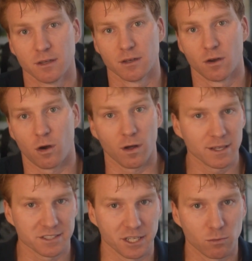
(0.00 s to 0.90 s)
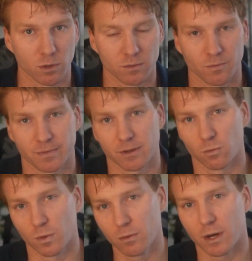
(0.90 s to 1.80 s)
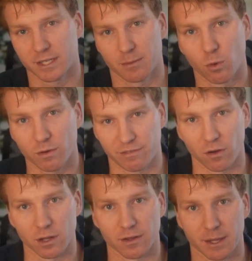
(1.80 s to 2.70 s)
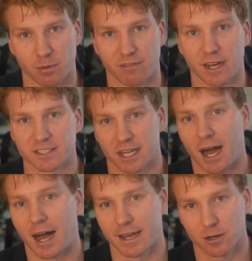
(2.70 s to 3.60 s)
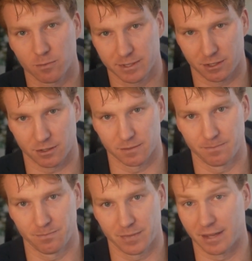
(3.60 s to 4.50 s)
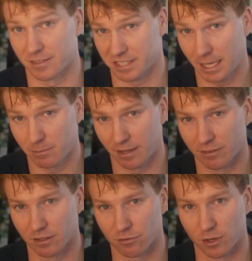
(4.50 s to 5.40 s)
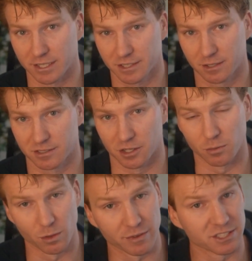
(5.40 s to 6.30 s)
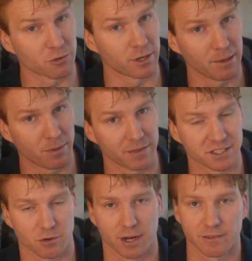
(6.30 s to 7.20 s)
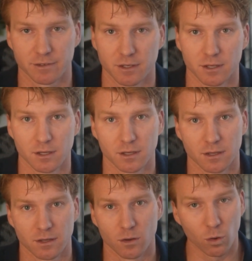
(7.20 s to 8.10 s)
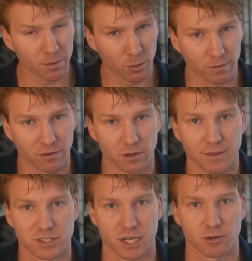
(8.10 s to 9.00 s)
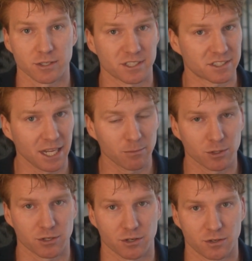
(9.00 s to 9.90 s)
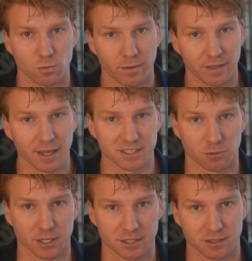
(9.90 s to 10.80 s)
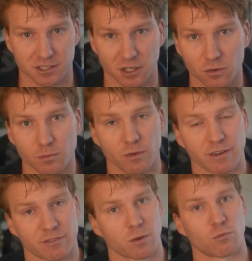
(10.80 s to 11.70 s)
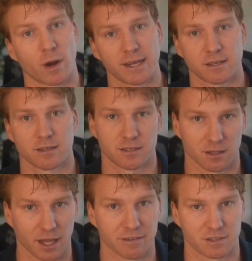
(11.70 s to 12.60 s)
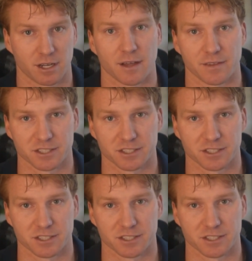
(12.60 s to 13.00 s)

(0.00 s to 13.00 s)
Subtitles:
All else equal, we want a portfolio that provides a higher return at the same level of risk, so moving straight up on this graph, or a portfolio that generates the same return with less risk, so moving from right to left on this